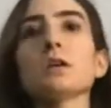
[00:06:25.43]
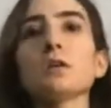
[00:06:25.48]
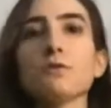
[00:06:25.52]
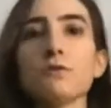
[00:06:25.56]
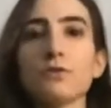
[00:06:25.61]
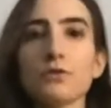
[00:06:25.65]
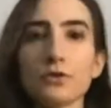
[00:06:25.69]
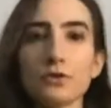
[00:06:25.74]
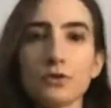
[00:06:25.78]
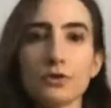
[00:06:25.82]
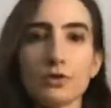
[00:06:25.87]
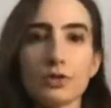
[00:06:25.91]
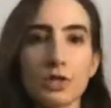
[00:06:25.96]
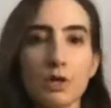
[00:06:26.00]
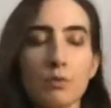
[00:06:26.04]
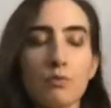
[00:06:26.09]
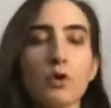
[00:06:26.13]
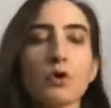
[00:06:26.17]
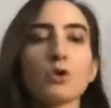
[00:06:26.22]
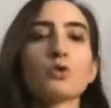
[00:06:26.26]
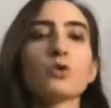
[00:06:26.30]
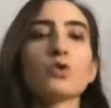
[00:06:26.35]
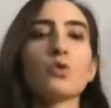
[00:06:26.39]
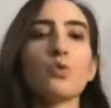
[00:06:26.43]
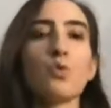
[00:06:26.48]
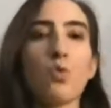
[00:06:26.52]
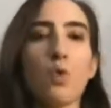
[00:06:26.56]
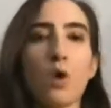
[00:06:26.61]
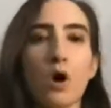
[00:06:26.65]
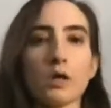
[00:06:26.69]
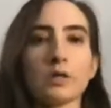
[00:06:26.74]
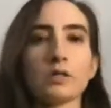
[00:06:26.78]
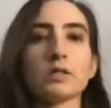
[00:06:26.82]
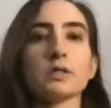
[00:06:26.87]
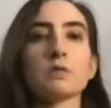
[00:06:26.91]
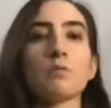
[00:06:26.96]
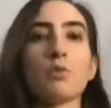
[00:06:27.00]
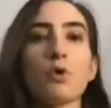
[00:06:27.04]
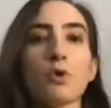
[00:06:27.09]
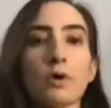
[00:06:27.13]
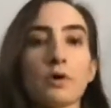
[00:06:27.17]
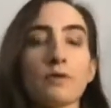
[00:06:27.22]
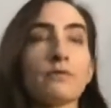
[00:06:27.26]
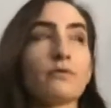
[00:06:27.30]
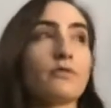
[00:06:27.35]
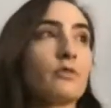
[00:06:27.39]
If you're someone who wants
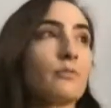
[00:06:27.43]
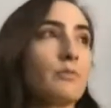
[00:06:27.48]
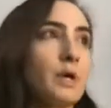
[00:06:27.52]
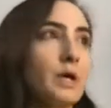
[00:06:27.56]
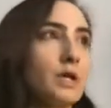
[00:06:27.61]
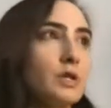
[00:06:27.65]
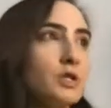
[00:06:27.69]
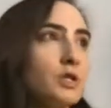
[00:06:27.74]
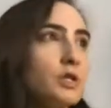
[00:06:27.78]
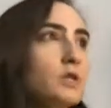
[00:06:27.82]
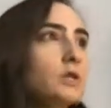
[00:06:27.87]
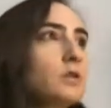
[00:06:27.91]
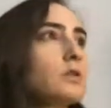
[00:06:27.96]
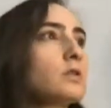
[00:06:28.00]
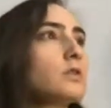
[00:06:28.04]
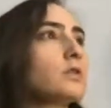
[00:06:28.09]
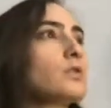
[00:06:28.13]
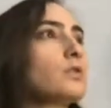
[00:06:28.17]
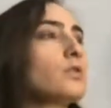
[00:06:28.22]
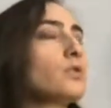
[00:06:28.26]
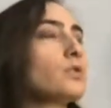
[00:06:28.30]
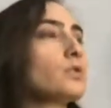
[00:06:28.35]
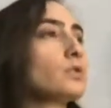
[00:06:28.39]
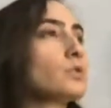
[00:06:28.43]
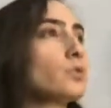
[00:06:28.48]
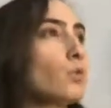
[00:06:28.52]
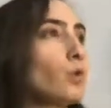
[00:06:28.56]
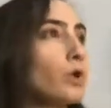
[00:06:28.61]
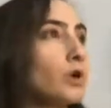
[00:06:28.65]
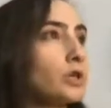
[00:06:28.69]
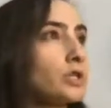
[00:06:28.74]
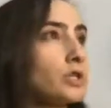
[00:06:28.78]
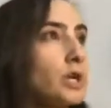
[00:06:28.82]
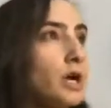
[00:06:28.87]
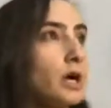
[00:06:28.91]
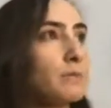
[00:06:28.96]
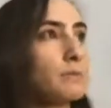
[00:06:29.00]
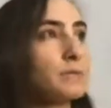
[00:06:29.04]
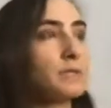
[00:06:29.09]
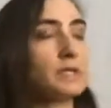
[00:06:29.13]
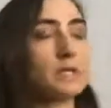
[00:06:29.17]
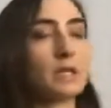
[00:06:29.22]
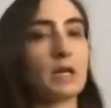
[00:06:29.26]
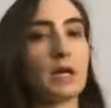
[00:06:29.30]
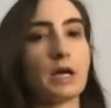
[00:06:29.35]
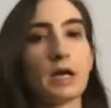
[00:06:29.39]
more information, those
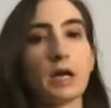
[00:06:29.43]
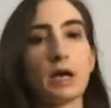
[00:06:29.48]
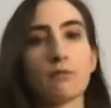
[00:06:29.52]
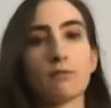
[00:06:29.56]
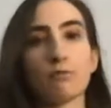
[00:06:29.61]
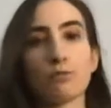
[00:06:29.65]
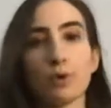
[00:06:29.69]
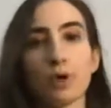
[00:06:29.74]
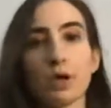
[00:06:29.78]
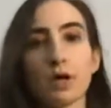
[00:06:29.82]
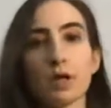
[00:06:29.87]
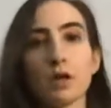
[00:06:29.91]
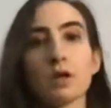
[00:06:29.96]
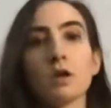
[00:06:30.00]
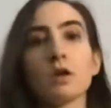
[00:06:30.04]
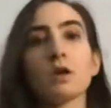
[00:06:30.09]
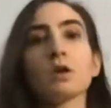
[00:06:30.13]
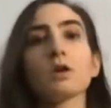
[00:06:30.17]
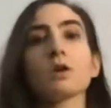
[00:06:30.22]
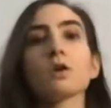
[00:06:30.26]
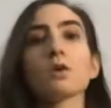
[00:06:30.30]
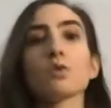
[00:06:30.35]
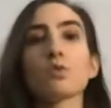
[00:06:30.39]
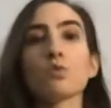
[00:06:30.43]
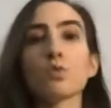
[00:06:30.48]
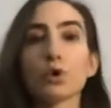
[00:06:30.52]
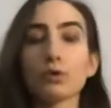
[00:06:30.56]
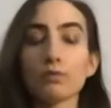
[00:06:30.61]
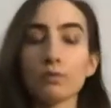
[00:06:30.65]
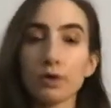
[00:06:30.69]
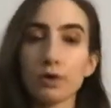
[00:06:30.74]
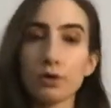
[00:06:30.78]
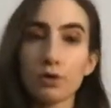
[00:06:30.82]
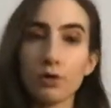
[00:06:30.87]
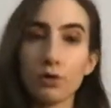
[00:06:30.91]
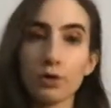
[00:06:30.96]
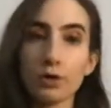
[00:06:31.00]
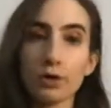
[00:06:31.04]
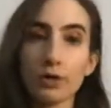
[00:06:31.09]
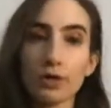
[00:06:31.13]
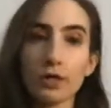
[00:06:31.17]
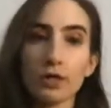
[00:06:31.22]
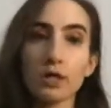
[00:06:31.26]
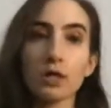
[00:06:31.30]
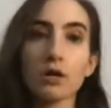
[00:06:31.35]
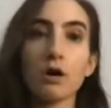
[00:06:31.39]
workshops that I have ran were
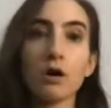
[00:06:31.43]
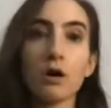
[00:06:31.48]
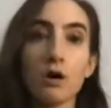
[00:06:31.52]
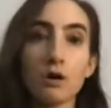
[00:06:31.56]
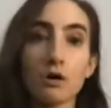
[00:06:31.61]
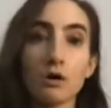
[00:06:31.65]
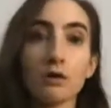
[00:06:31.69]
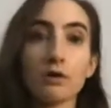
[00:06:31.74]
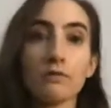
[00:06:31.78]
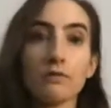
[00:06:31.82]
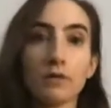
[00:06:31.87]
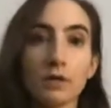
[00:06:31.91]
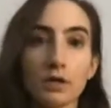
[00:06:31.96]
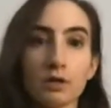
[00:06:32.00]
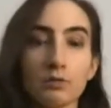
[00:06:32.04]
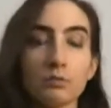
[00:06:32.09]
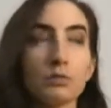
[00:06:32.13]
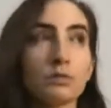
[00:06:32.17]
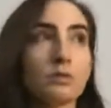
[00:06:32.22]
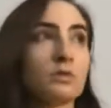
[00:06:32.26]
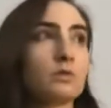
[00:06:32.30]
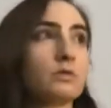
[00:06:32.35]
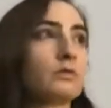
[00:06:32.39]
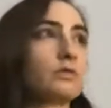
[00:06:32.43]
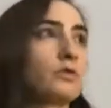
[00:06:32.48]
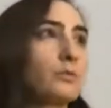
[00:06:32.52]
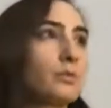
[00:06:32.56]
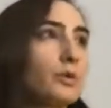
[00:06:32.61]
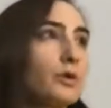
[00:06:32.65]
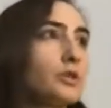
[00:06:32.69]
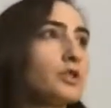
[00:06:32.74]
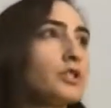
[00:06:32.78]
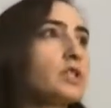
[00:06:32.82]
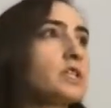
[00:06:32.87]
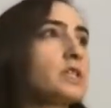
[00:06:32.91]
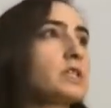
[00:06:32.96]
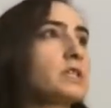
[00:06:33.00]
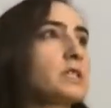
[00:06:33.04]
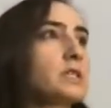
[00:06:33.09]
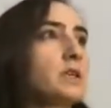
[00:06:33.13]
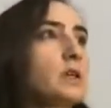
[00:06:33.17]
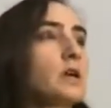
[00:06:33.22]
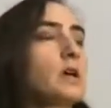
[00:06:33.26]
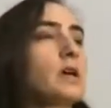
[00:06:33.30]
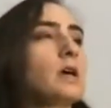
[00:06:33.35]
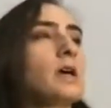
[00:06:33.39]
recorded and are available for
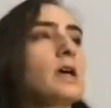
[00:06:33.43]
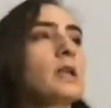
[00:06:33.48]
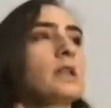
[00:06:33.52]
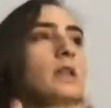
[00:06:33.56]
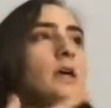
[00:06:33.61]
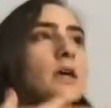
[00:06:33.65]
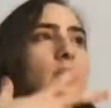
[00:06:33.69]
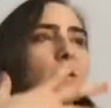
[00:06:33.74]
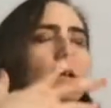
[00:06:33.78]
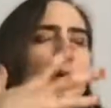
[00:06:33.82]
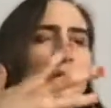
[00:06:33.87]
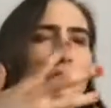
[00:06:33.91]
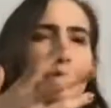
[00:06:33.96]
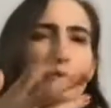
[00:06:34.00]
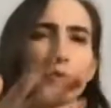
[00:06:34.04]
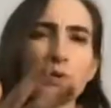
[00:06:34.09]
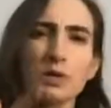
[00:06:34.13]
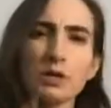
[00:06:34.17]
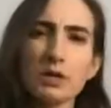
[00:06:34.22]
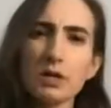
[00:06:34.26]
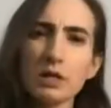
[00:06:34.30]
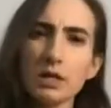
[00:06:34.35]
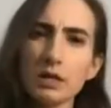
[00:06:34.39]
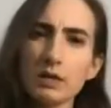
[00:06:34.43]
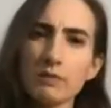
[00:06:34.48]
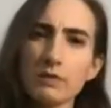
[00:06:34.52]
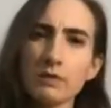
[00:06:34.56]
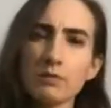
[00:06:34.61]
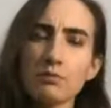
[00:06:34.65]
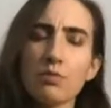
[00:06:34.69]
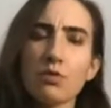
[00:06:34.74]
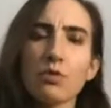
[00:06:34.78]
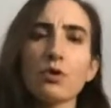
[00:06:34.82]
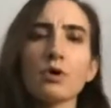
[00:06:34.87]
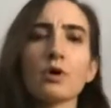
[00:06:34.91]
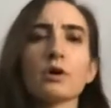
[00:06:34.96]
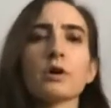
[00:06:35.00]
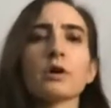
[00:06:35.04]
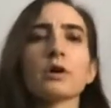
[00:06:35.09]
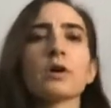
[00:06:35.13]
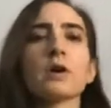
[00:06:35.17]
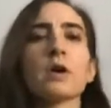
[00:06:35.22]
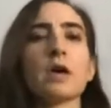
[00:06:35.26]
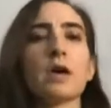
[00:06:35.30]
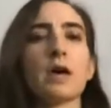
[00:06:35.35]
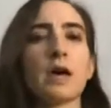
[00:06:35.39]
purchase. And that comes with even
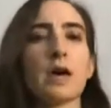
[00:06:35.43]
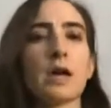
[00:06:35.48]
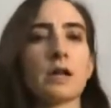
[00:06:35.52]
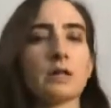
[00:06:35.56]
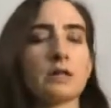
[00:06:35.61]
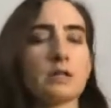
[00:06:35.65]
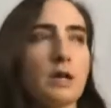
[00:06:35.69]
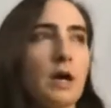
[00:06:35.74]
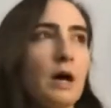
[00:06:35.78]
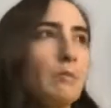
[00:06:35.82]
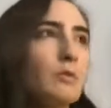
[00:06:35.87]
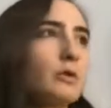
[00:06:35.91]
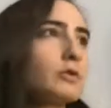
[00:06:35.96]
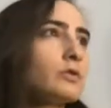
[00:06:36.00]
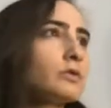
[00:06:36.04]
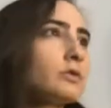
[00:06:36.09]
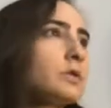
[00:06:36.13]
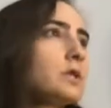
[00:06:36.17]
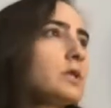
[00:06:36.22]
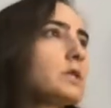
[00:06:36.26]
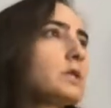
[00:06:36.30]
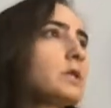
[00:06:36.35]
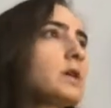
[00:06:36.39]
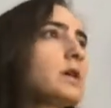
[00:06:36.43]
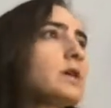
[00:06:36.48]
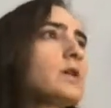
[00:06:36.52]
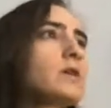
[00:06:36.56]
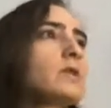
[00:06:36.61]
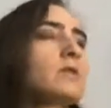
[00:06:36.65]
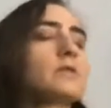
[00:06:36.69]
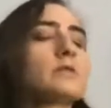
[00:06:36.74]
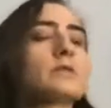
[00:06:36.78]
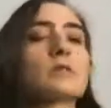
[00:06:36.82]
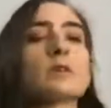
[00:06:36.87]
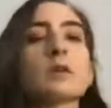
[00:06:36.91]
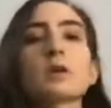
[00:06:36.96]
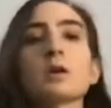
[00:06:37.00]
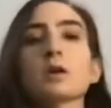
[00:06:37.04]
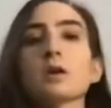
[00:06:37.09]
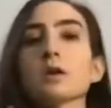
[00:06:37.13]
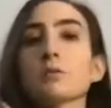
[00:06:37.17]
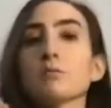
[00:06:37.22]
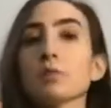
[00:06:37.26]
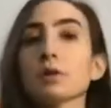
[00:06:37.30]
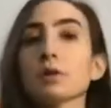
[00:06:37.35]
more anatomical details,